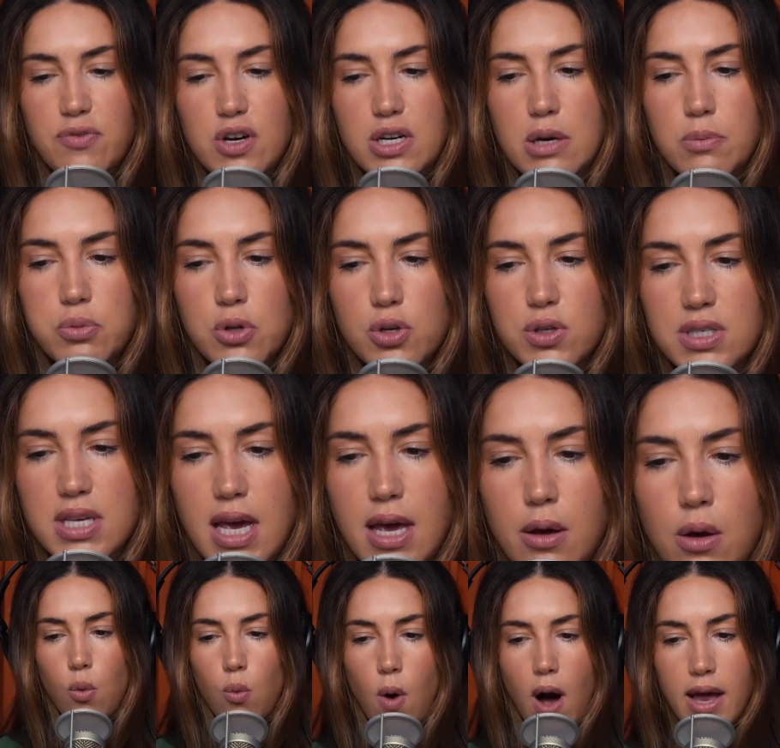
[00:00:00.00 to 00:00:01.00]
for Deep Blue
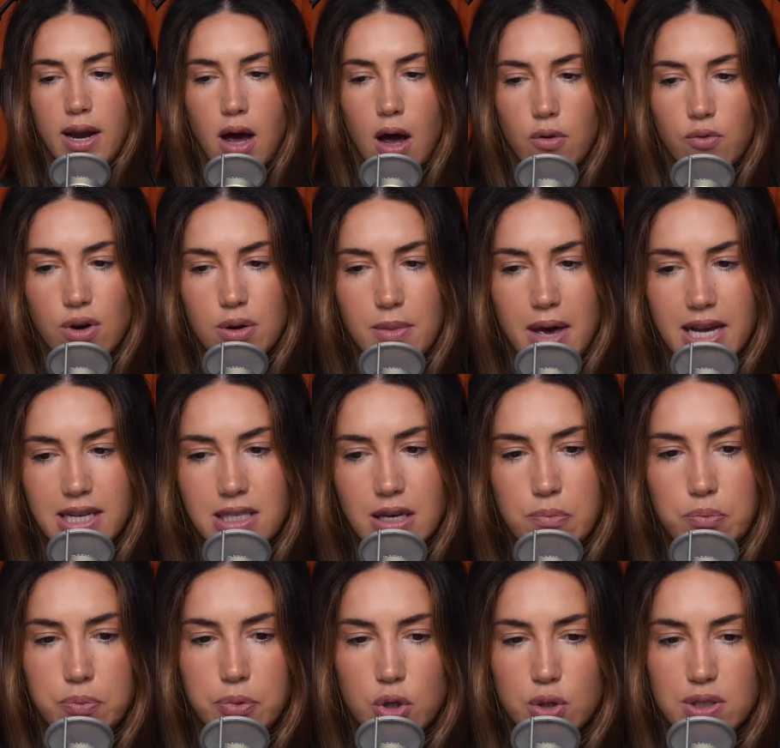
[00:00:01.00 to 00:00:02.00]
Sea. Why not remake
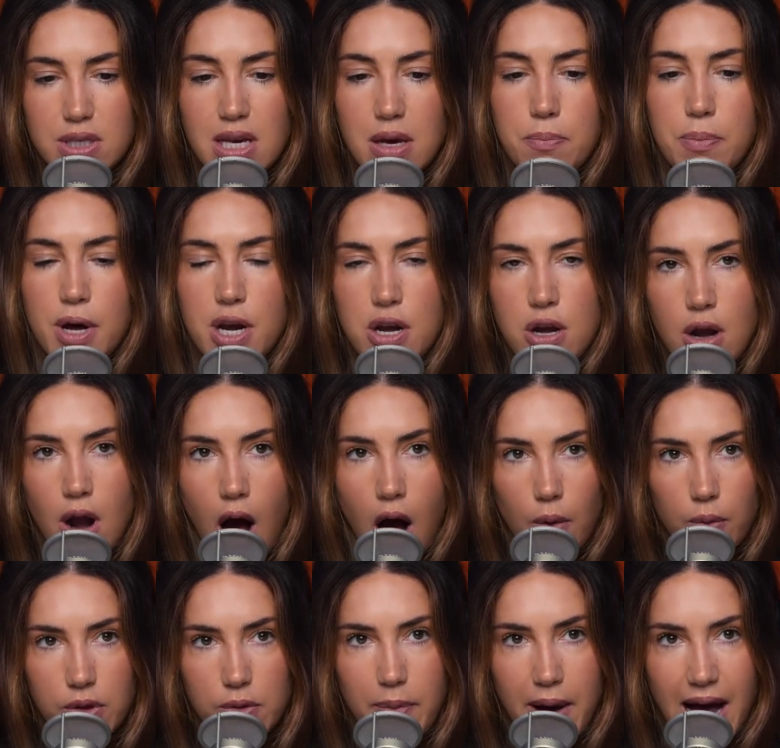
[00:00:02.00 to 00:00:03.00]
Deep Blue Sea, but
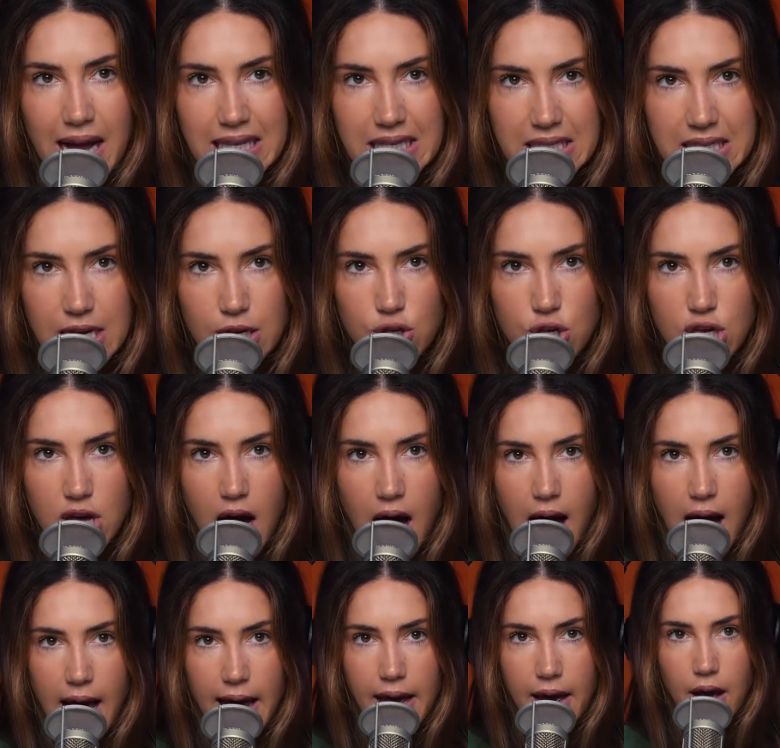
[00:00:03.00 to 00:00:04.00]
not with bad
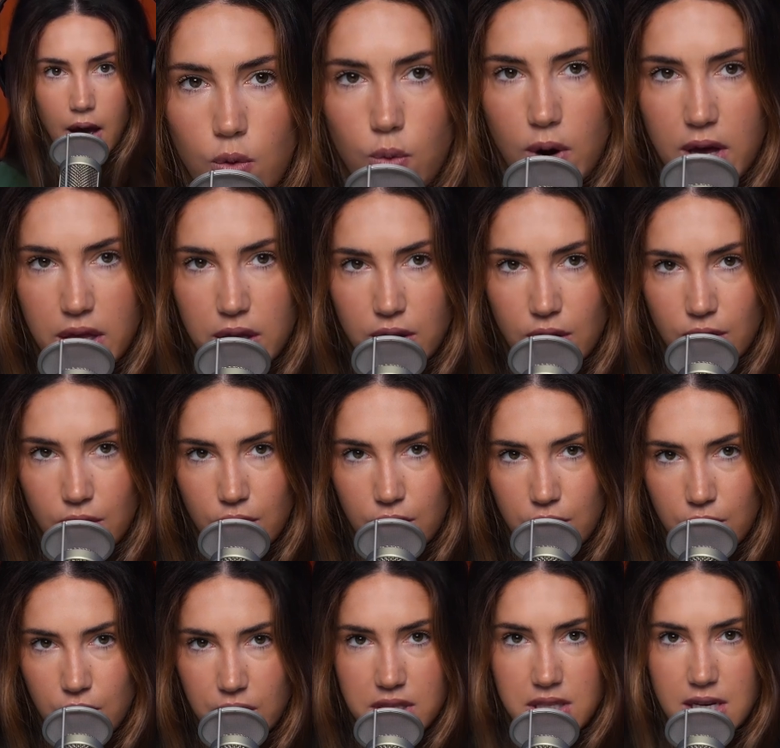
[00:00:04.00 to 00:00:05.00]
CGI, with
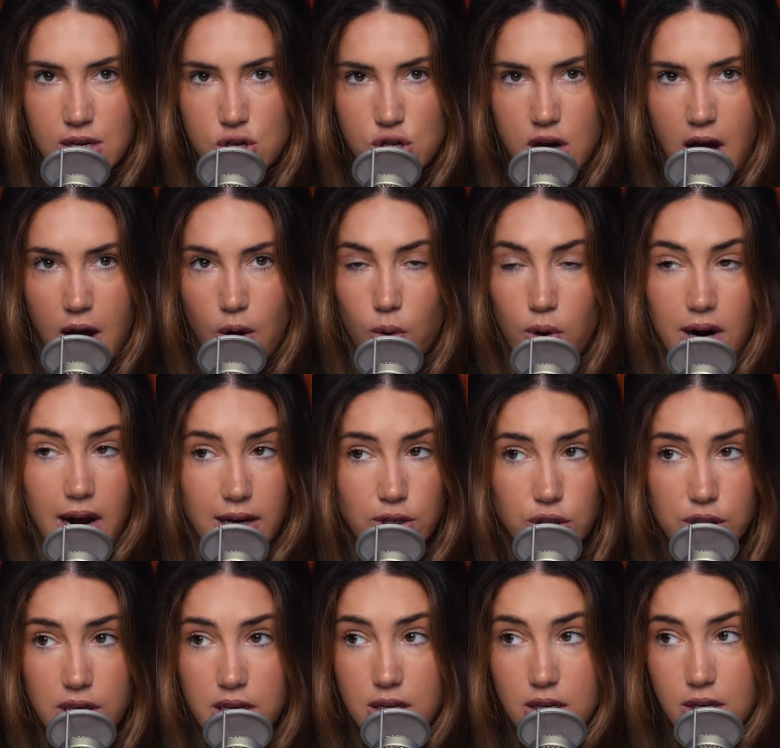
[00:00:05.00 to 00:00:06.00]
good CGI? Or
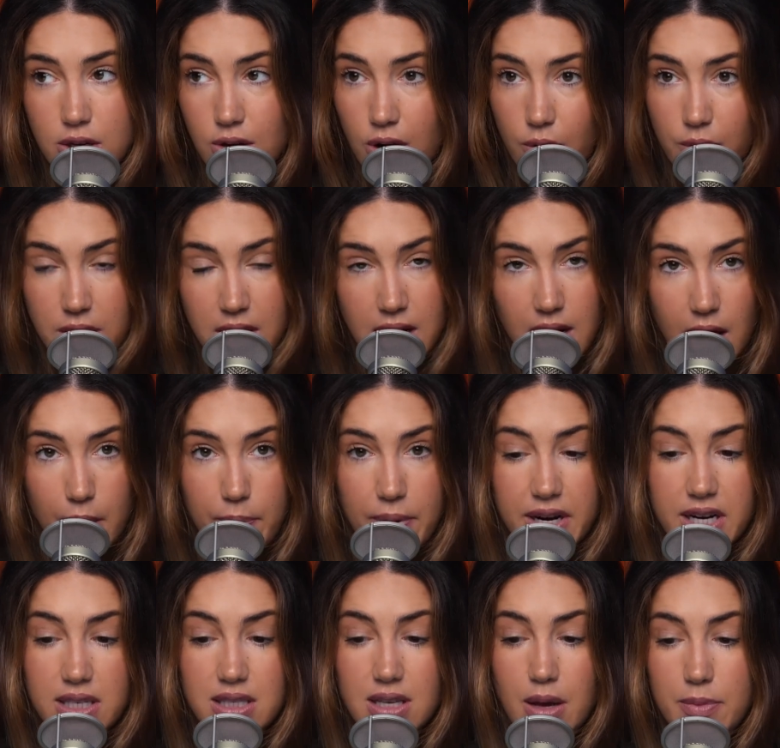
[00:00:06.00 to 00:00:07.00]
actually, you don't need it,
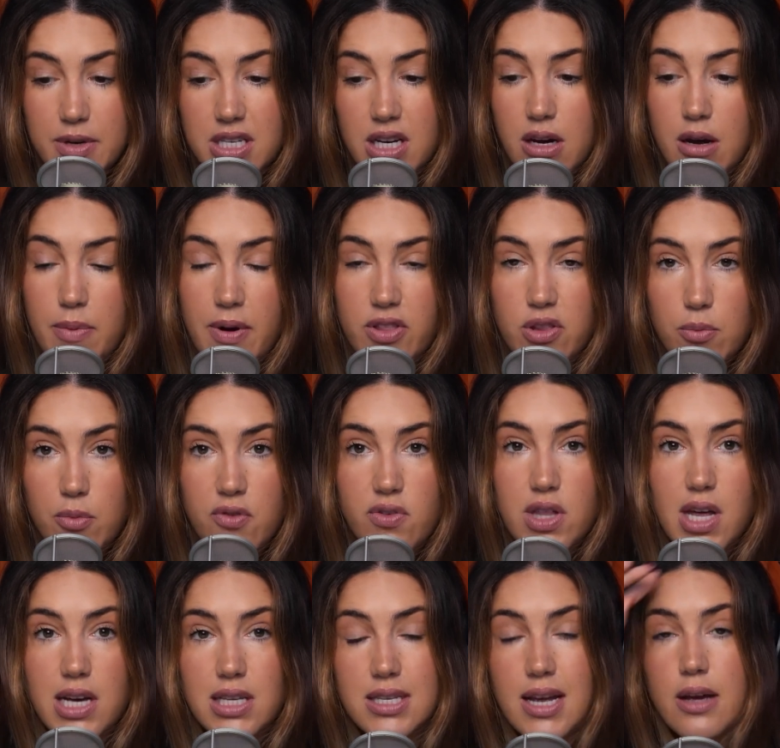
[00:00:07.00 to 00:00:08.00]
because let me tell you about the movie
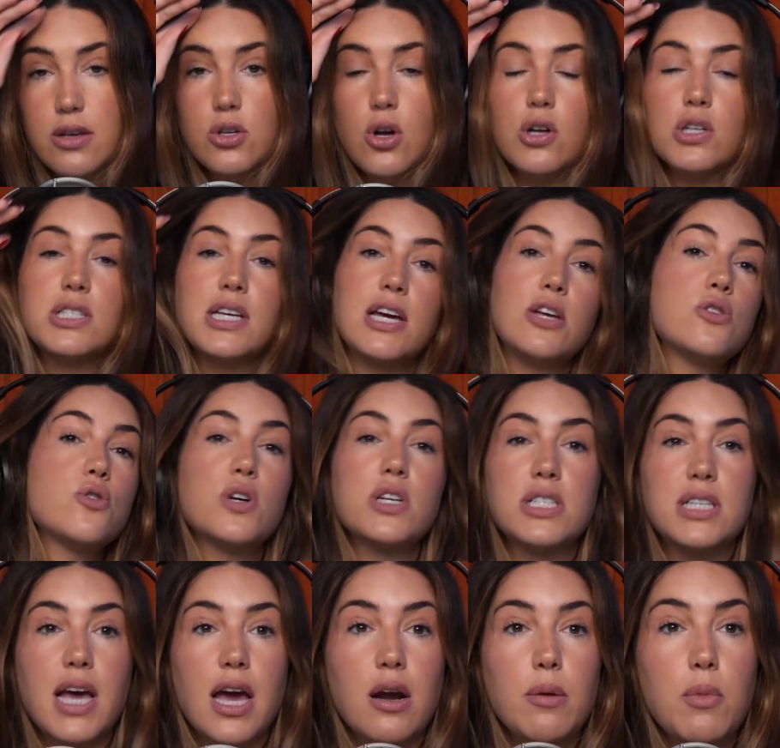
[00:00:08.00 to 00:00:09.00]
last night. It's called
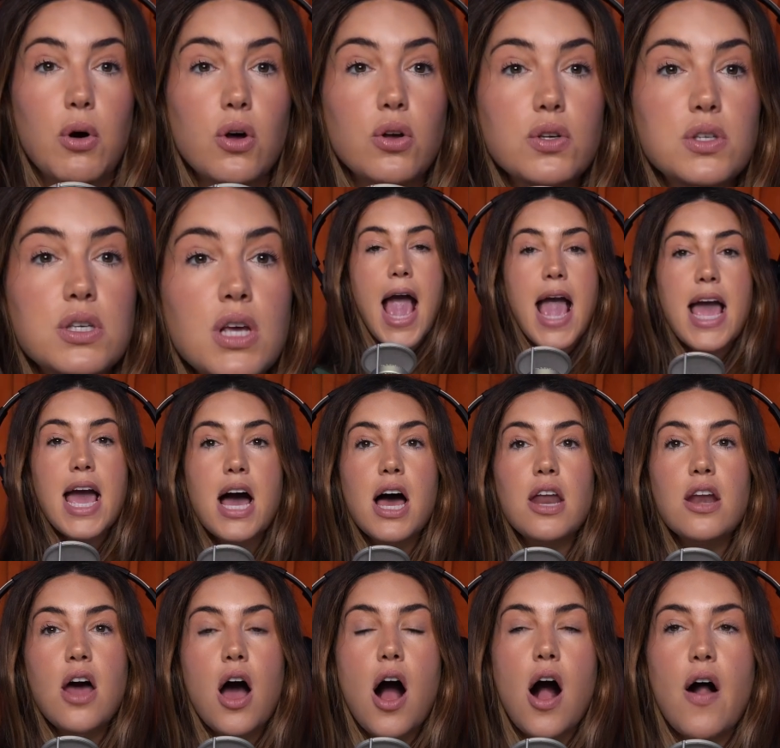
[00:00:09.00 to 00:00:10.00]
Dangerous Animals,
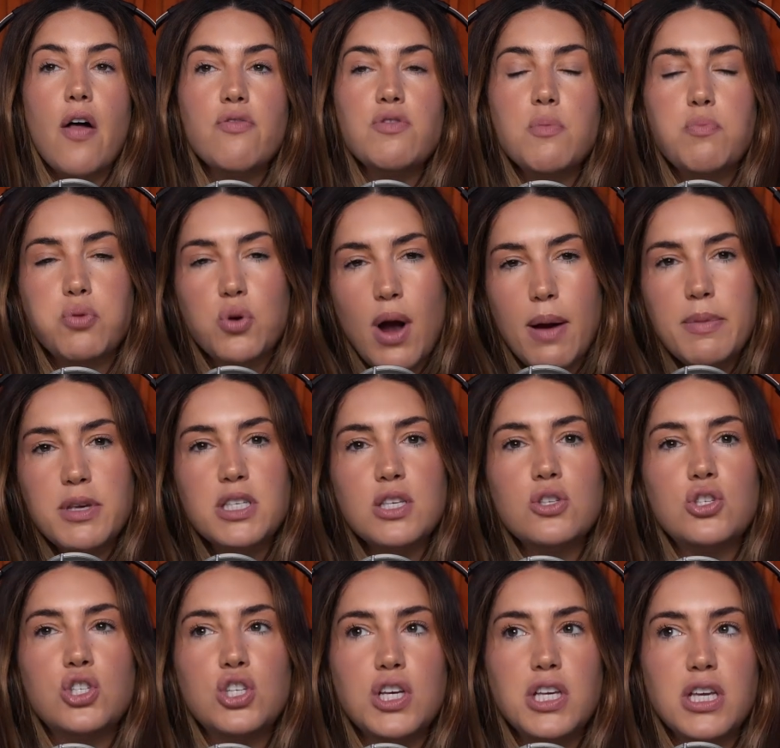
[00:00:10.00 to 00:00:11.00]
and the premise
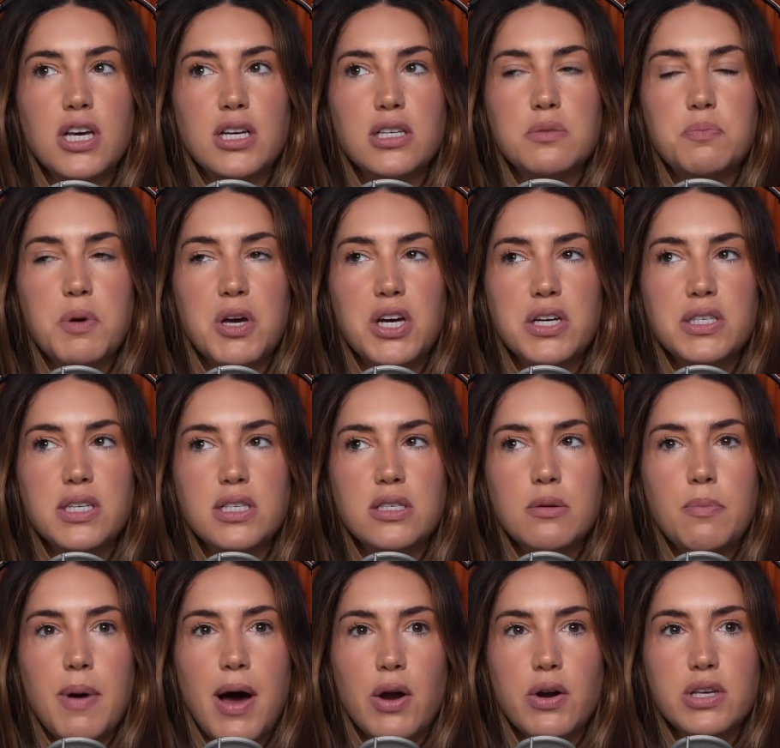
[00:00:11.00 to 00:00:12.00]
is genius because
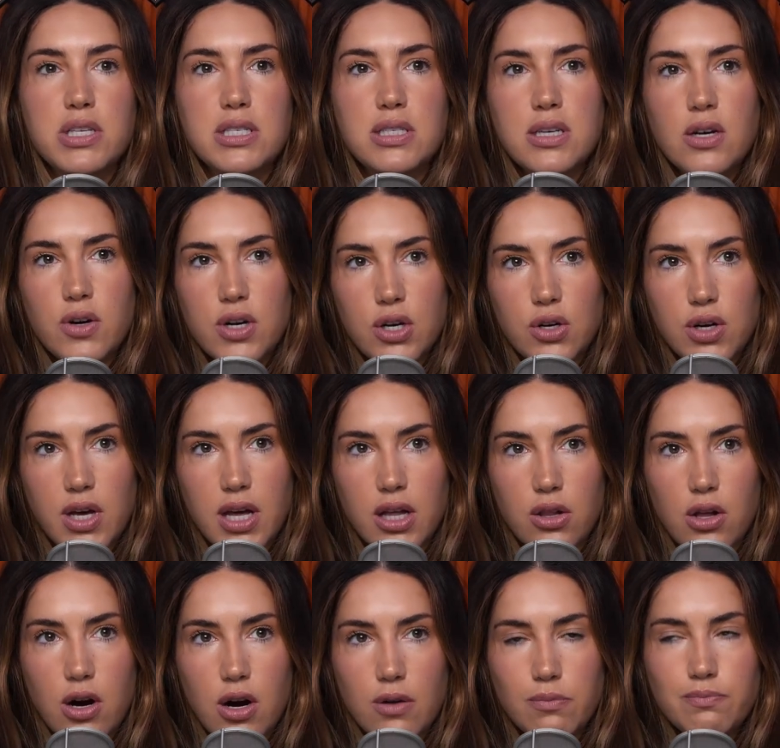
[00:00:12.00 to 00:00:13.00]
it's about a serial
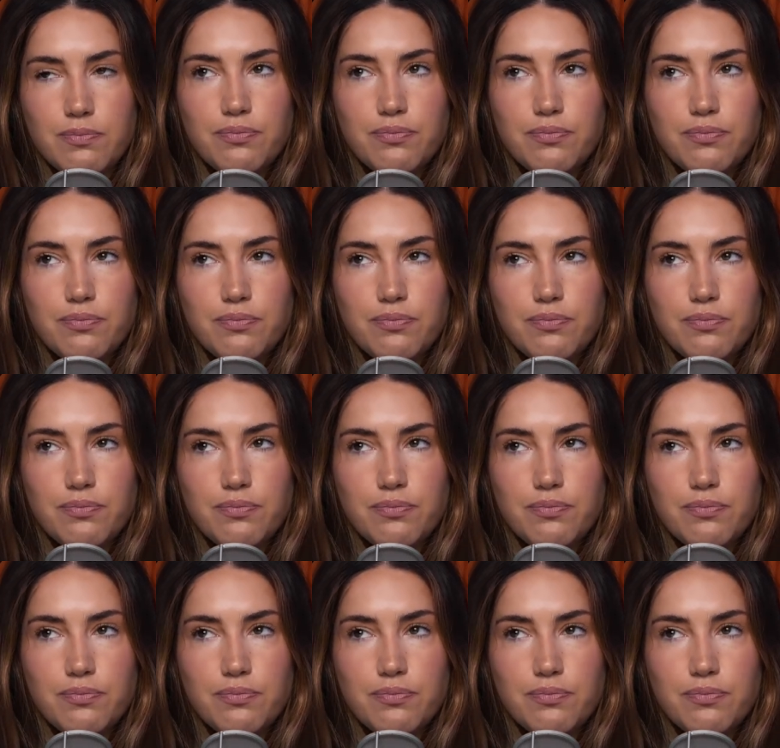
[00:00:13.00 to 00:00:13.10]
killer